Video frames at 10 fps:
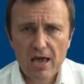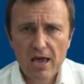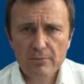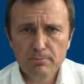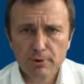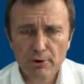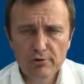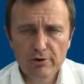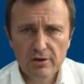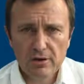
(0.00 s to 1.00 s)
and
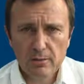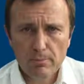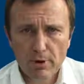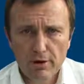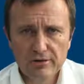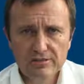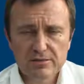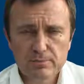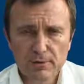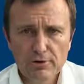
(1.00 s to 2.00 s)
broke products
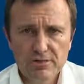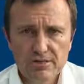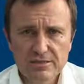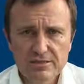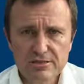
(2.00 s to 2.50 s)
and processes